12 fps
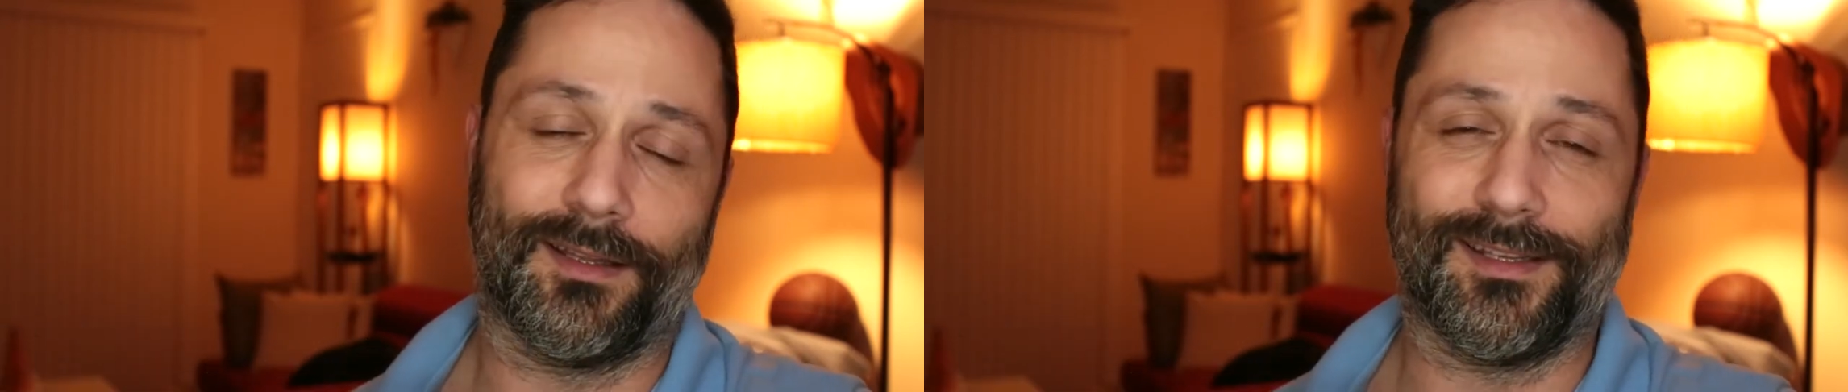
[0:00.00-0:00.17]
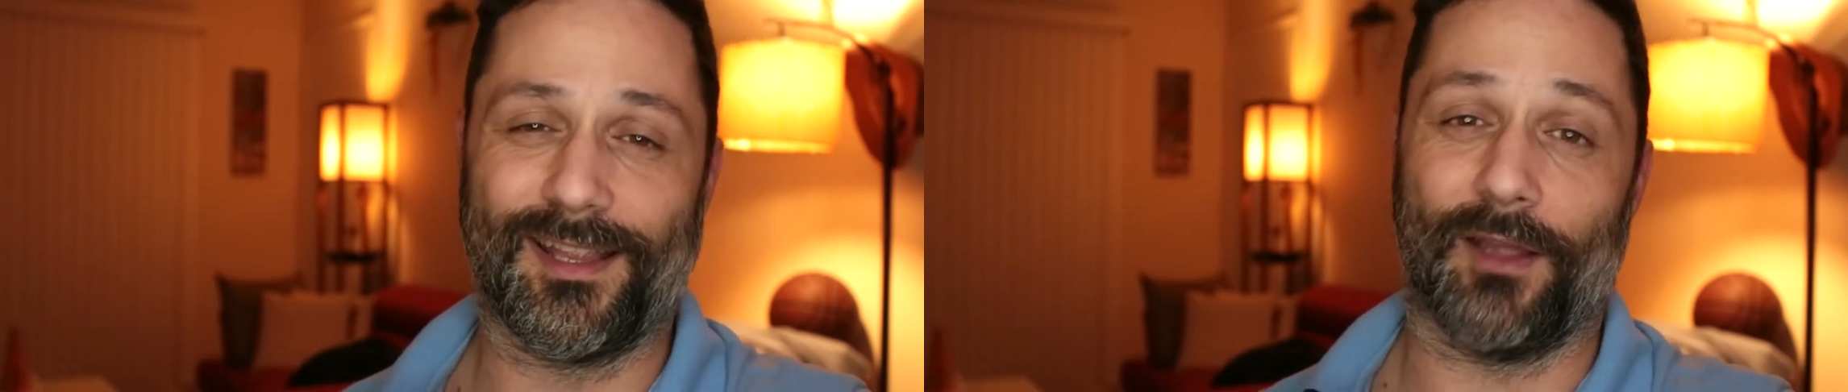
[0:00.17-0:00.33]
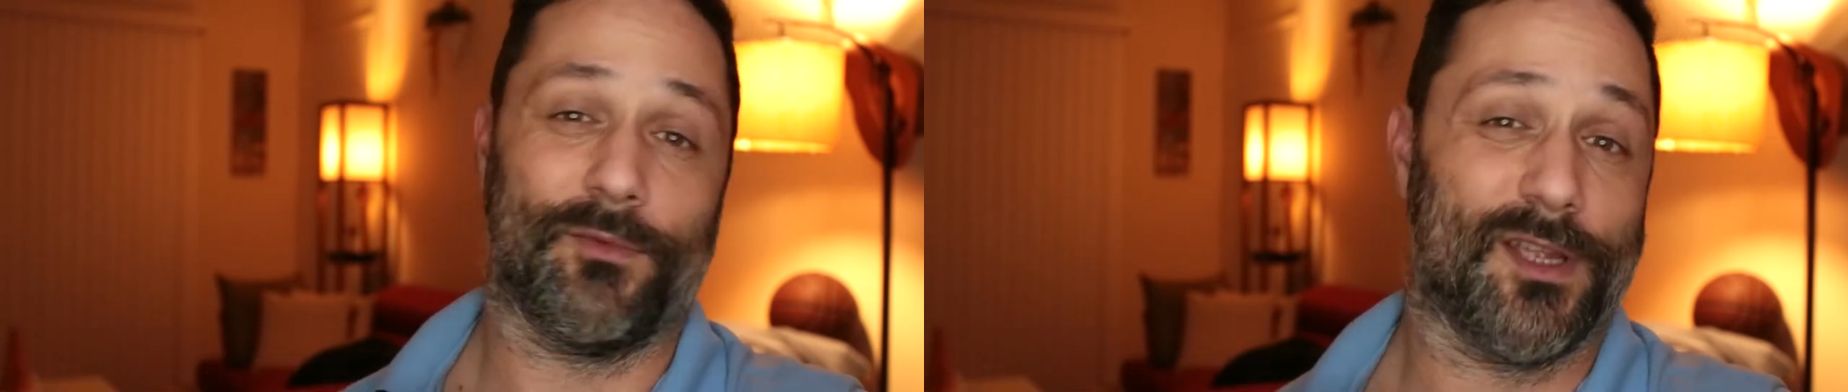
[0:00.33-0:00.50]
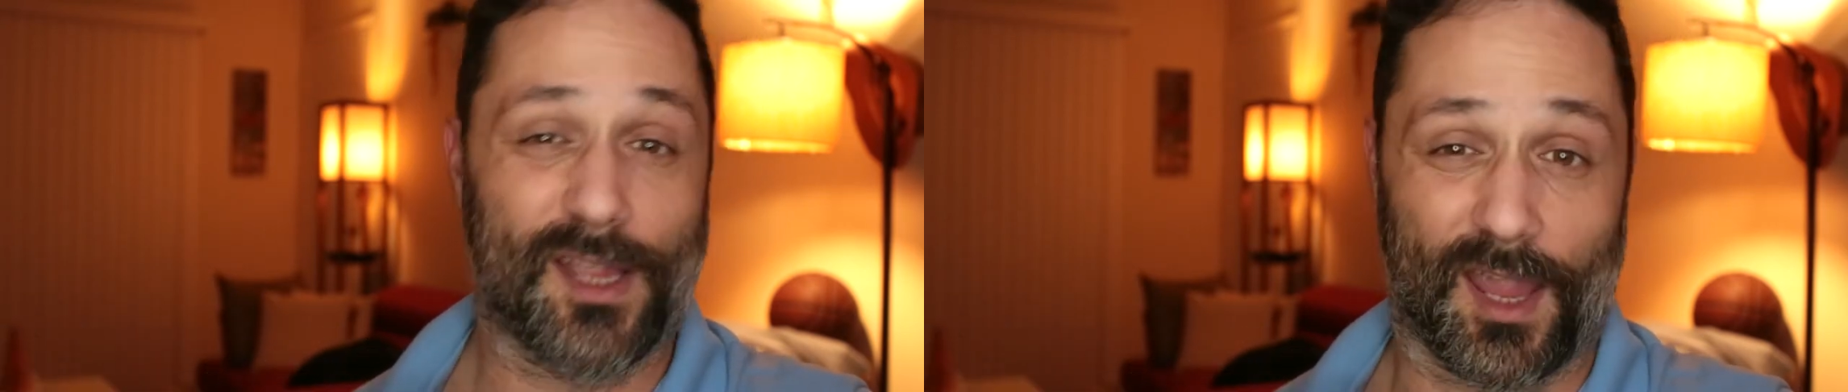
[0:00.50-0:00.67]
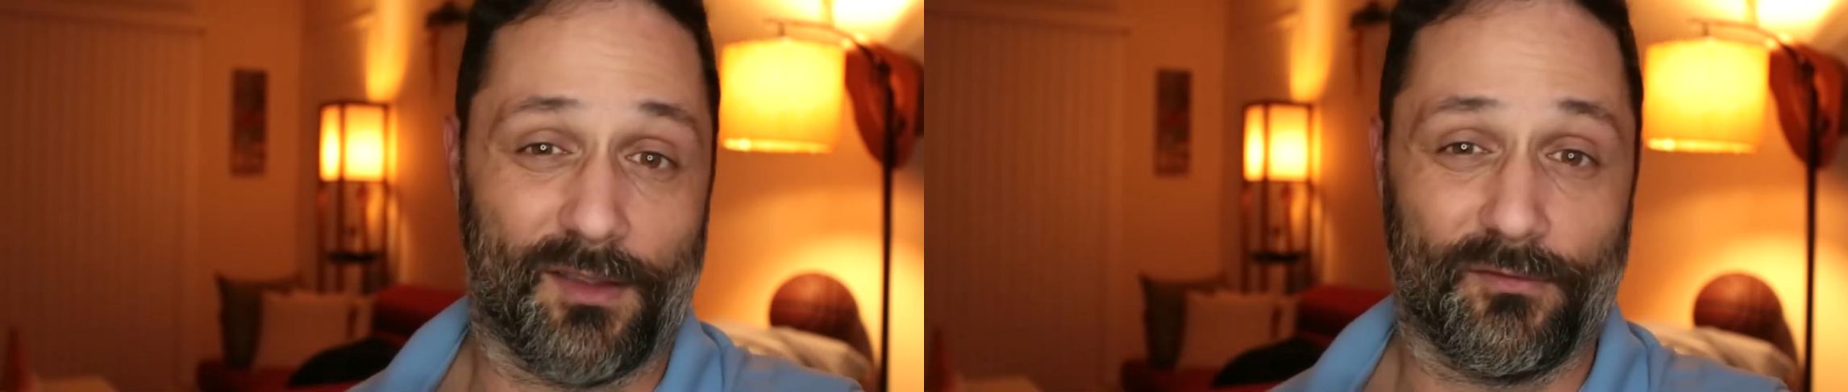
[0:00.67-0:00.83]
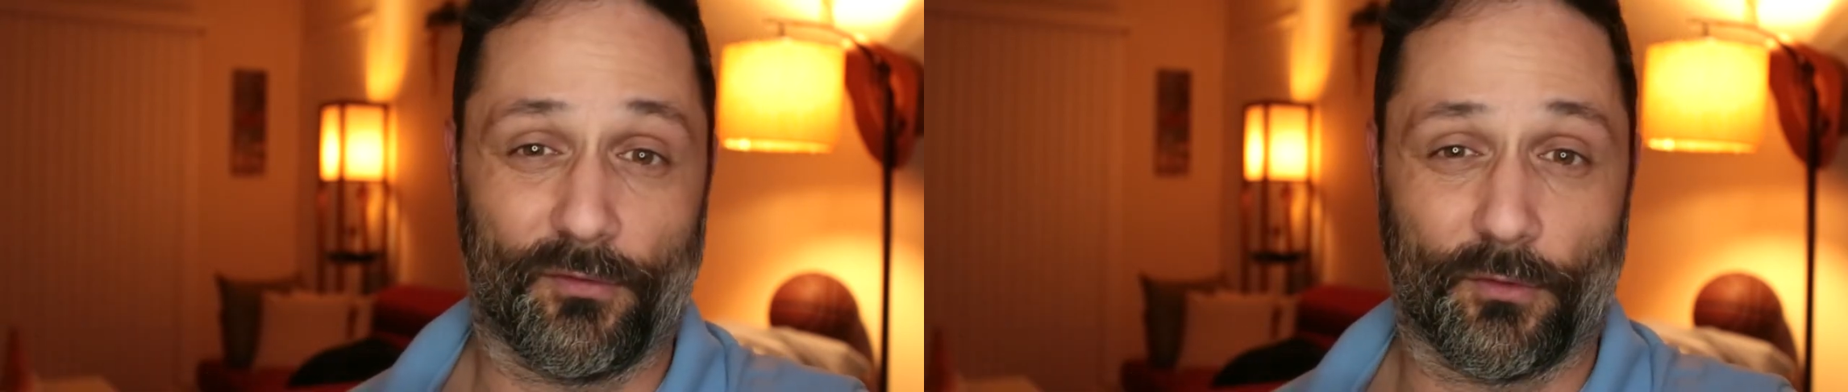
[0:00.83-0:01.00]
you get what you
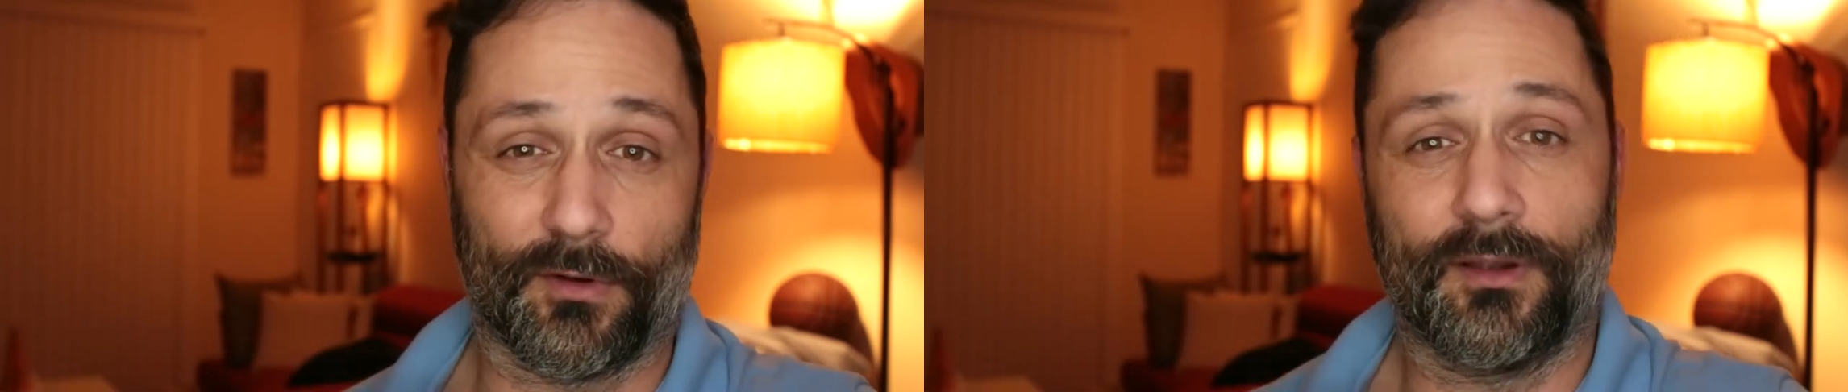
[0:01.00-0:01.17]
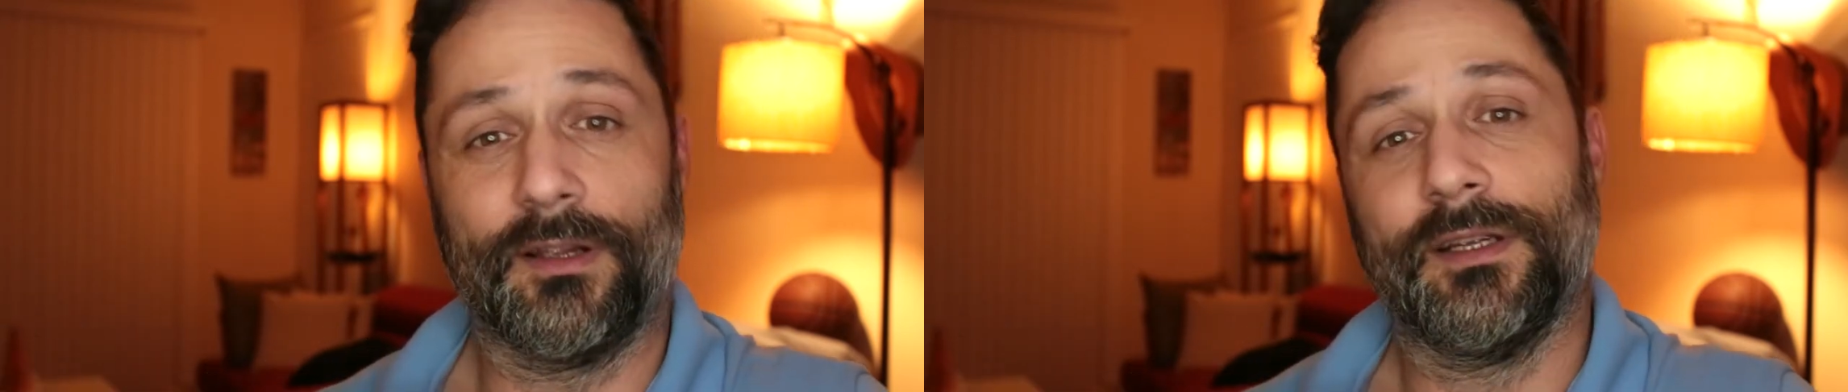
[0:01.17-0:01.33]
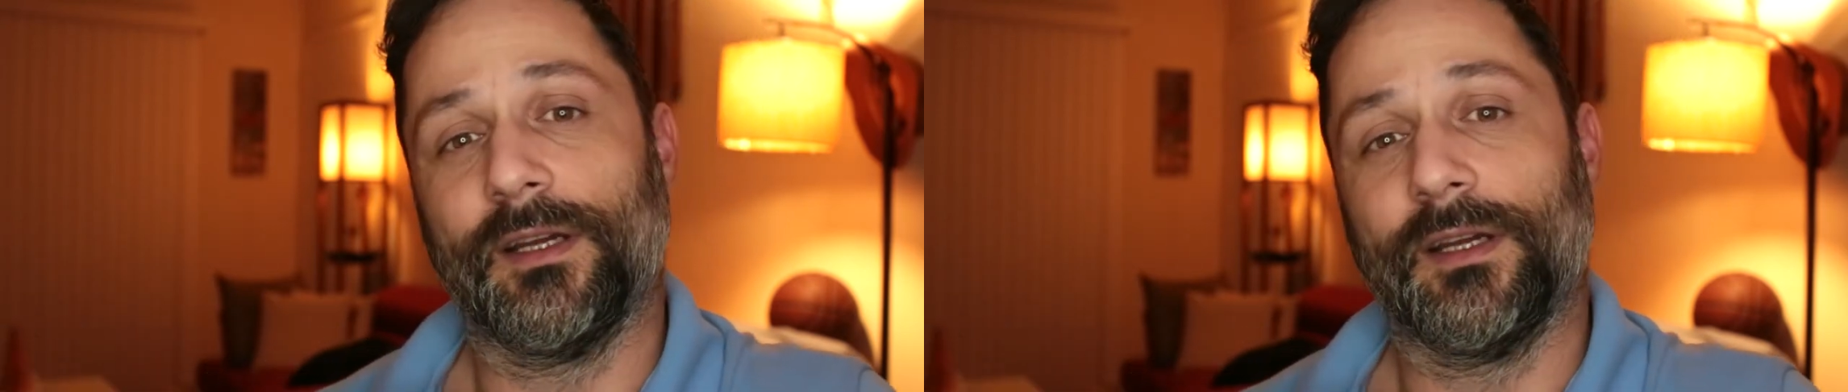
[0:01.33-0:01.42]
came for.